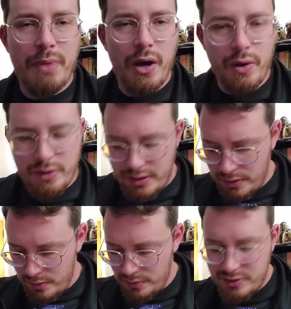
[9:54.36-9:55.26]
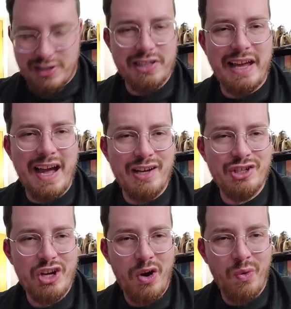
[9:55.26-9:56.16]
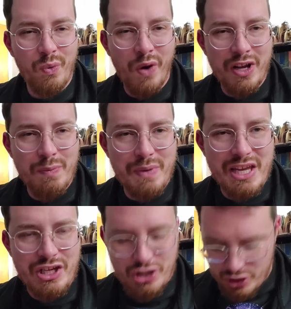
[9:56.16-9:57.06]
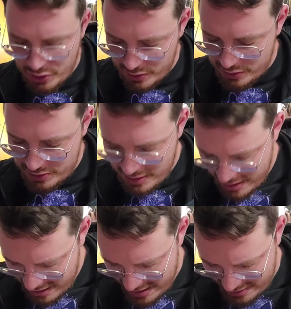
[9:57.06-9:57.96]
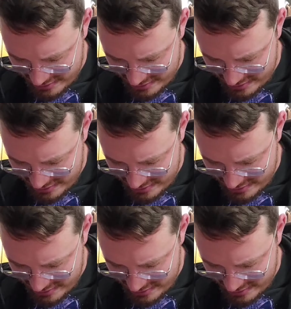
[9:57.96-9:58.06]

polo / rugby shirt. It